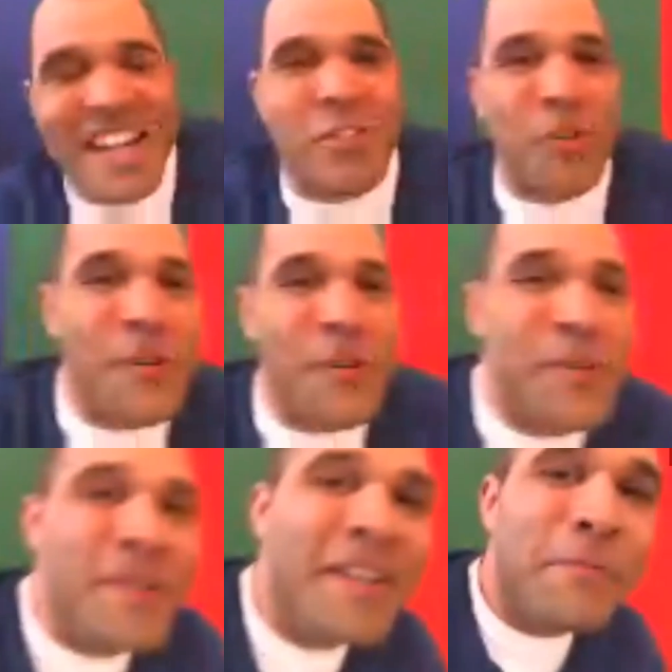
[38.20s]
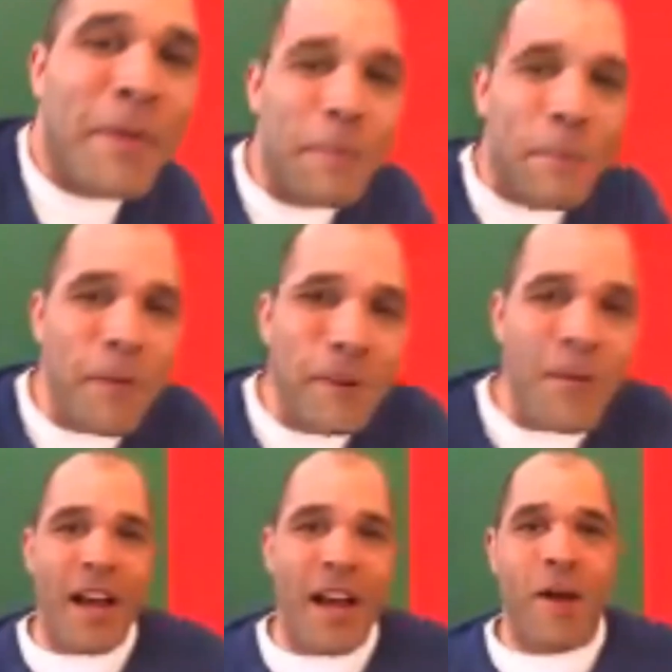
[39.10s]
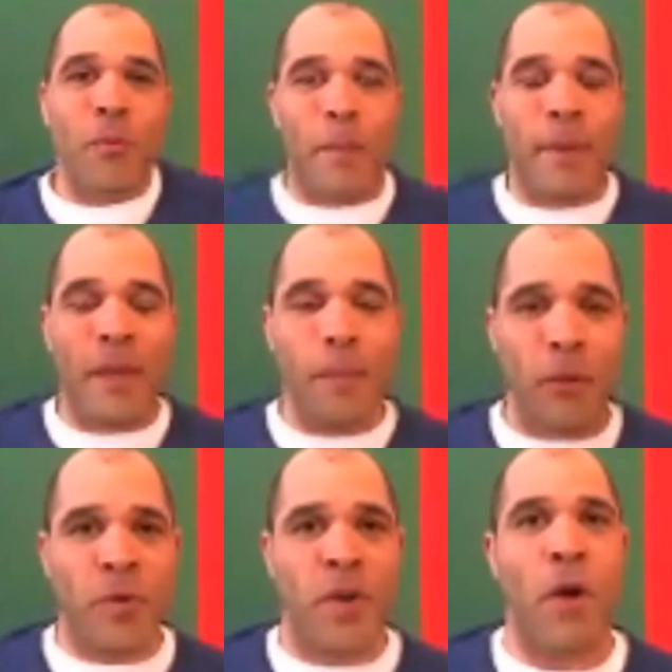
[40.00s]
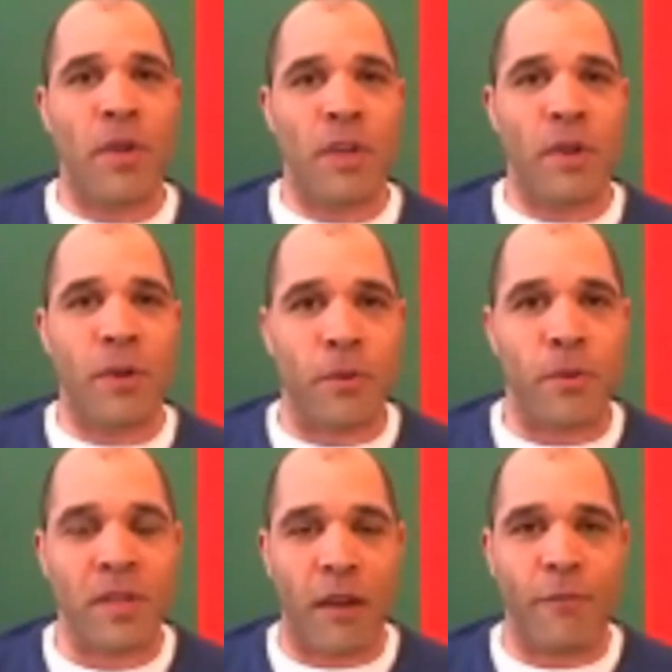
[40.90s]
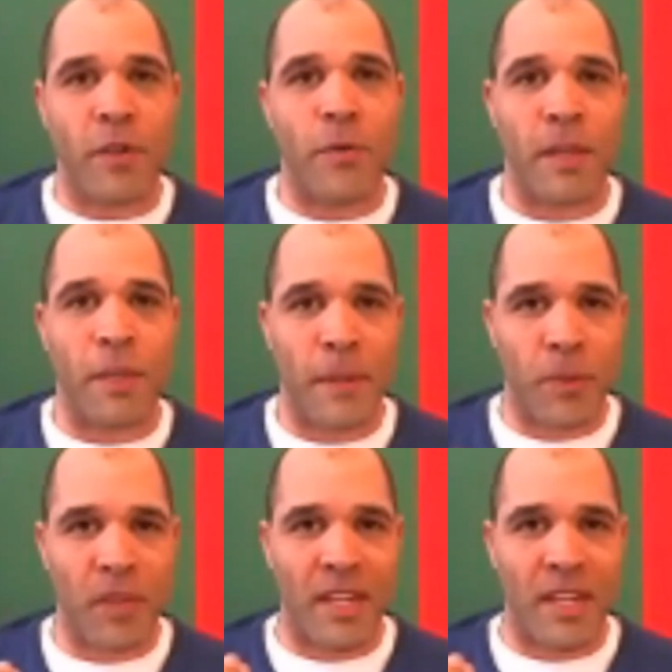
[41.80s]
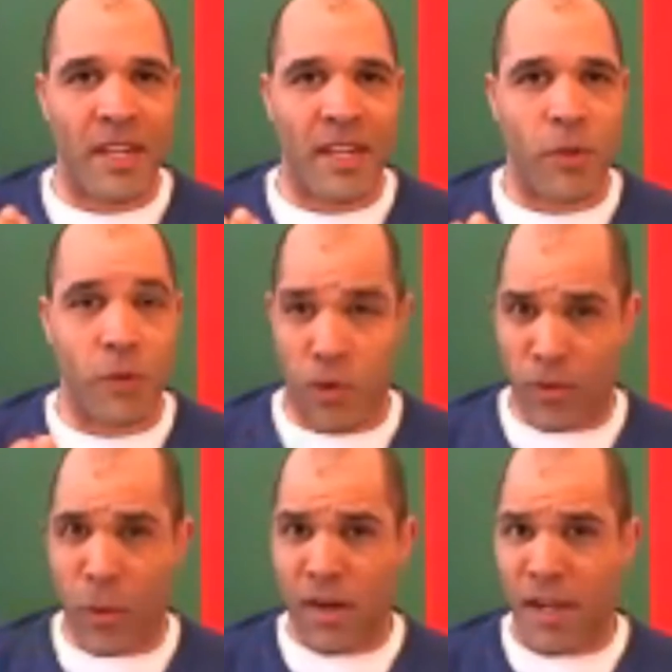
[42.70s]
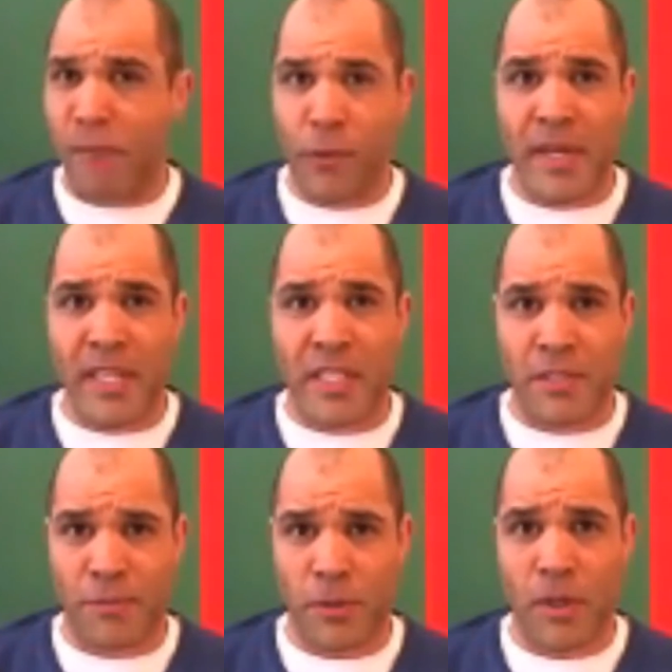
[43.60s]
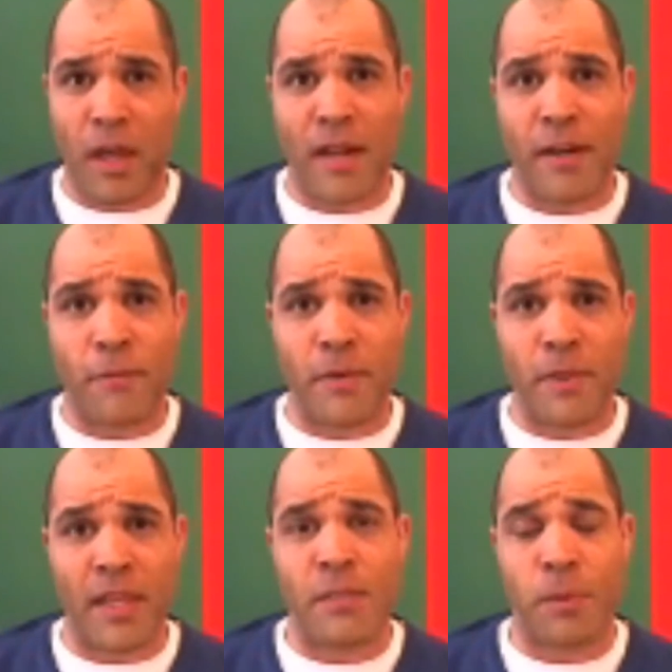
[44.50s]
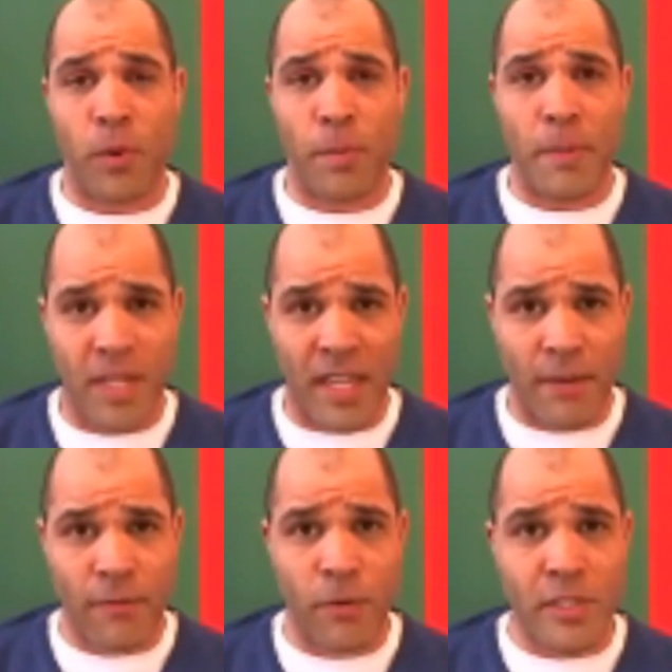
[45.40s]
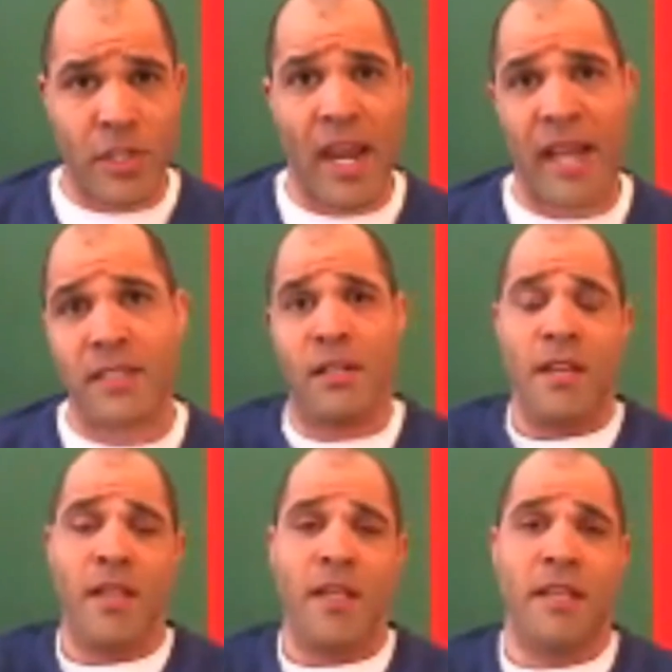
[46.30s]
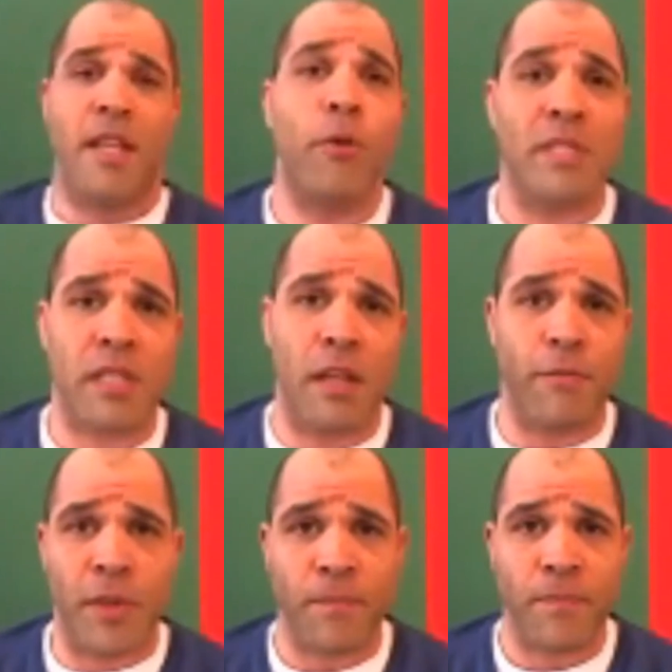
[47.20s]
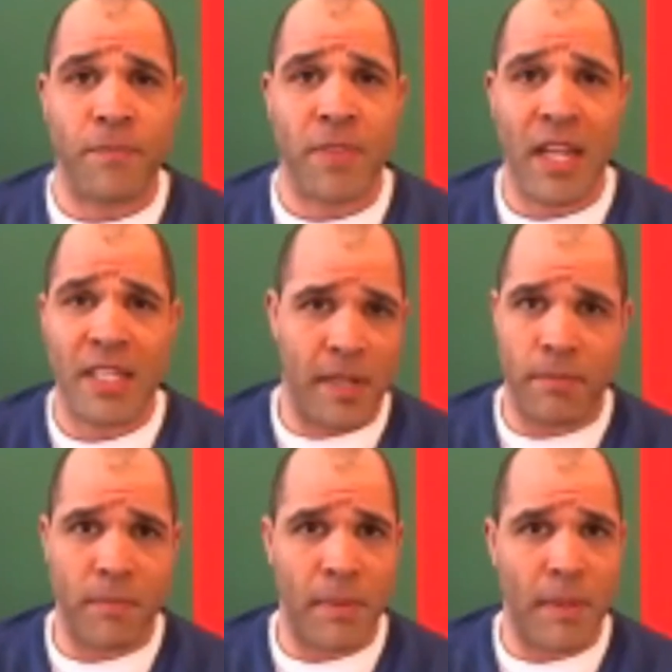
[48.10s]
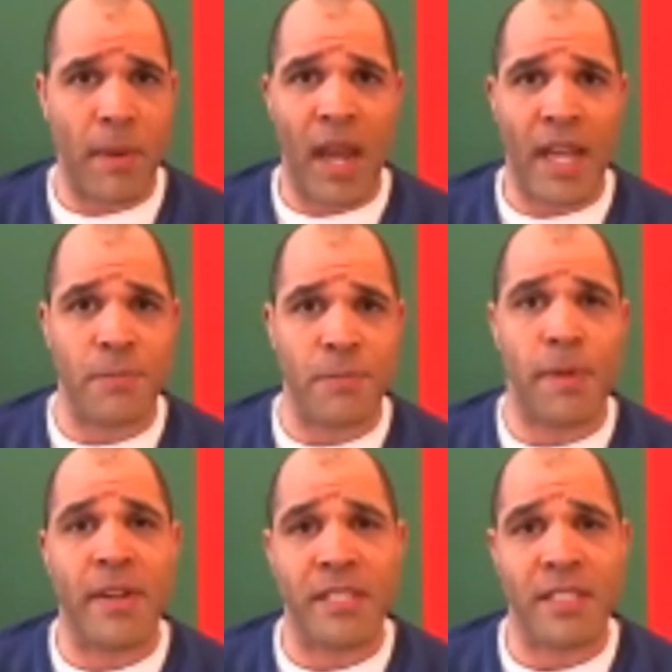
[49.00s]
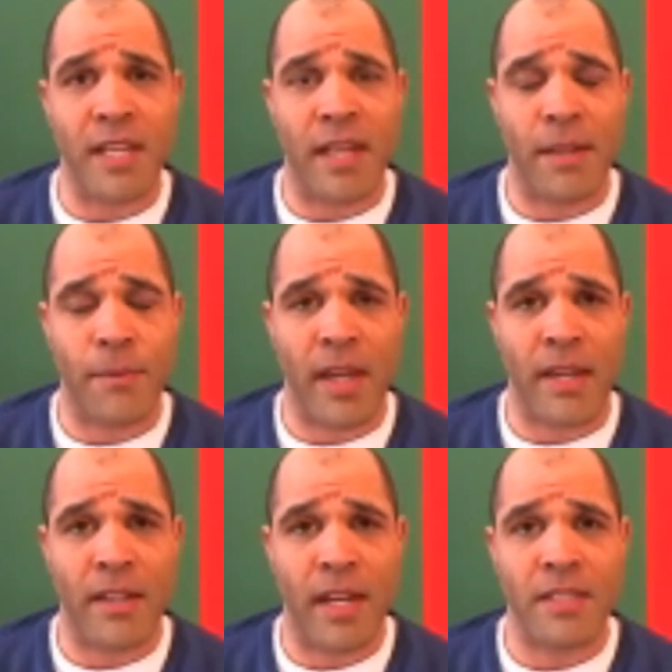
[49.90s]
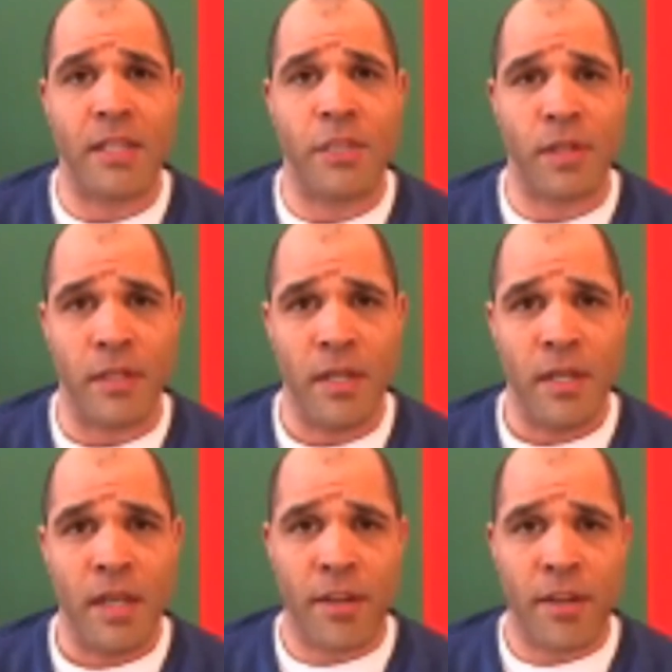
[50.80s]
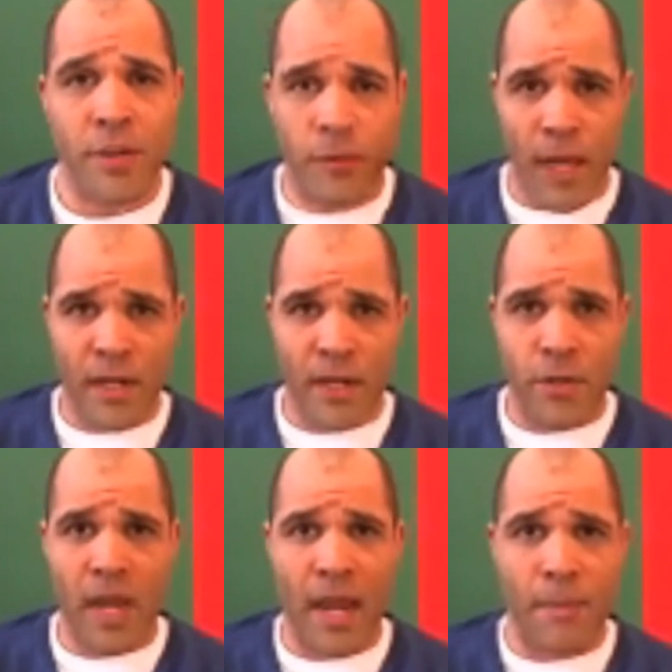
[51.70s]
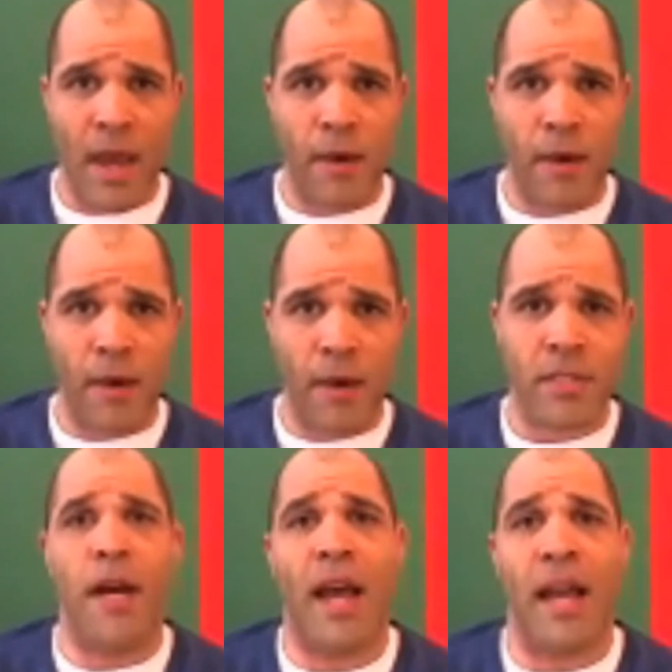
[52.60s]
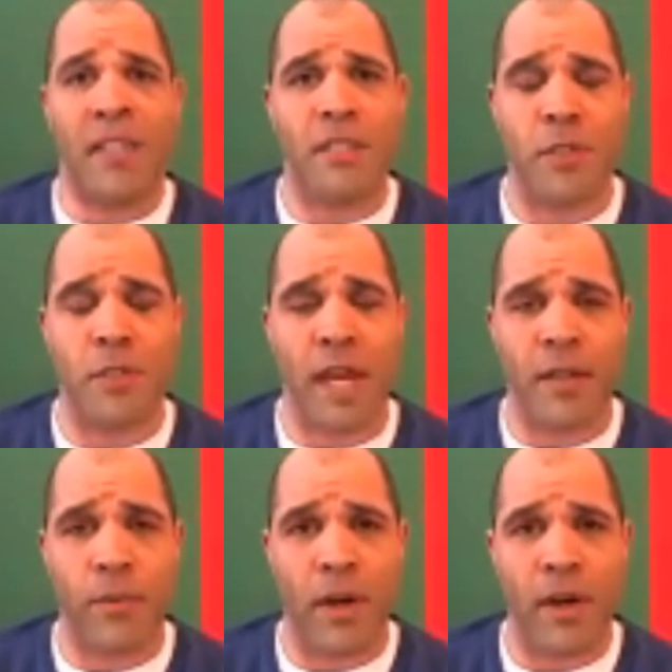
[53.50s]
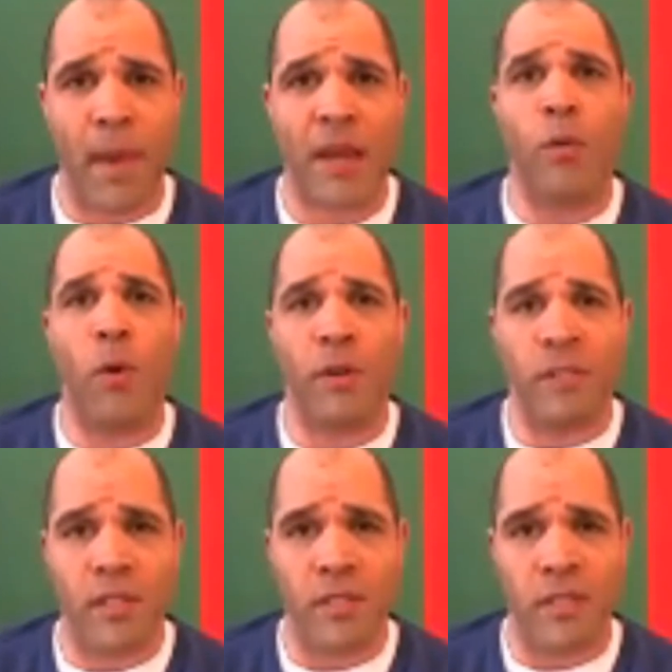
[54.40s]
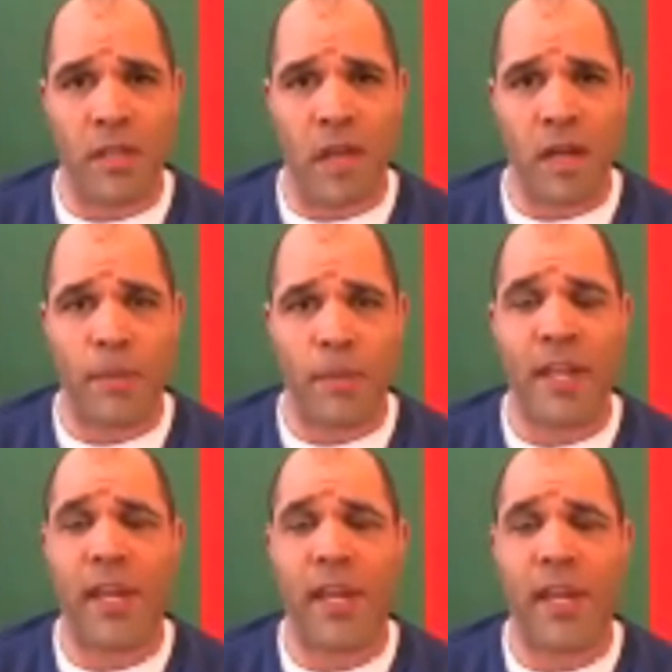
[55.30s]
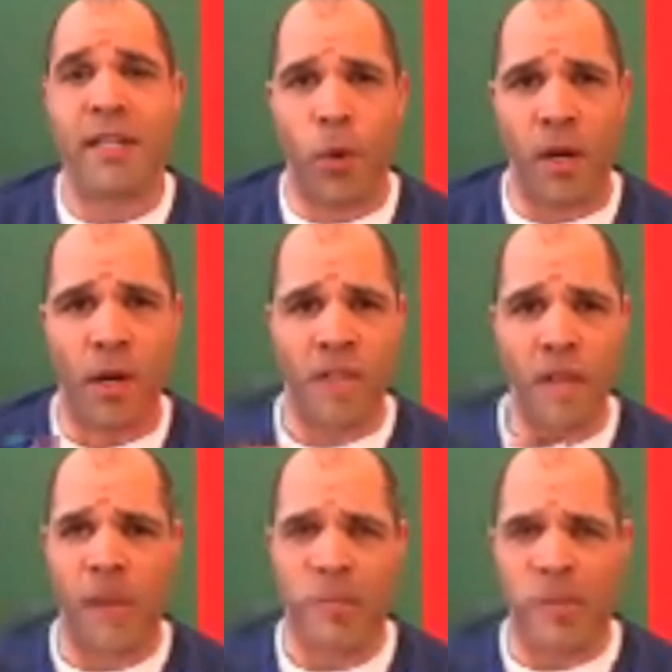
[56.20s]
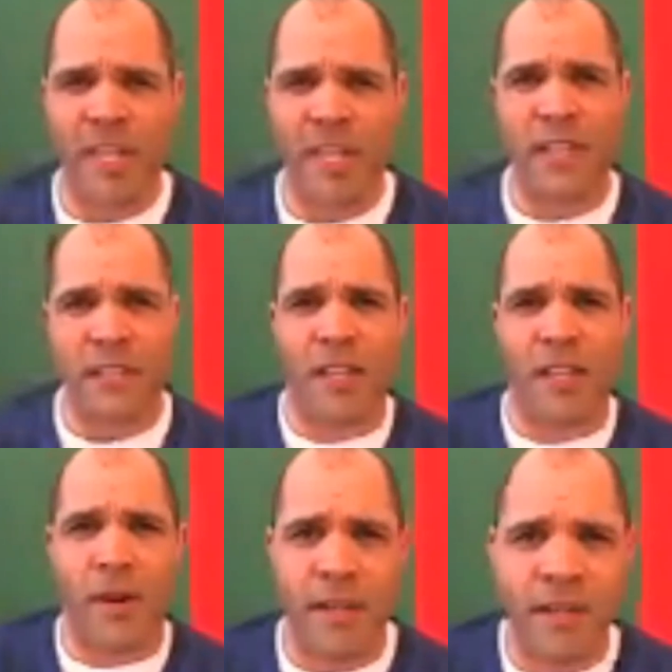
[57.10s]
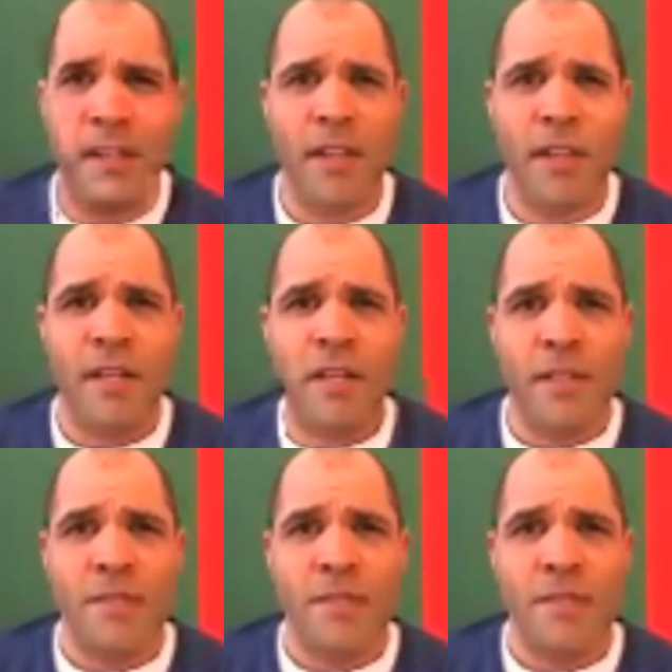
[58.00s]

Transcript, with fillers: That's not true. People, uh, the people who know you love you, and people that give you, you, you are infamous for a lot of different things. But when people give you a chance, they always love you. That's been been my experience anyway, and as they should. And you've got a new game out uh, as of January. Mecho Wars is on P S N for the P S P. Is that right?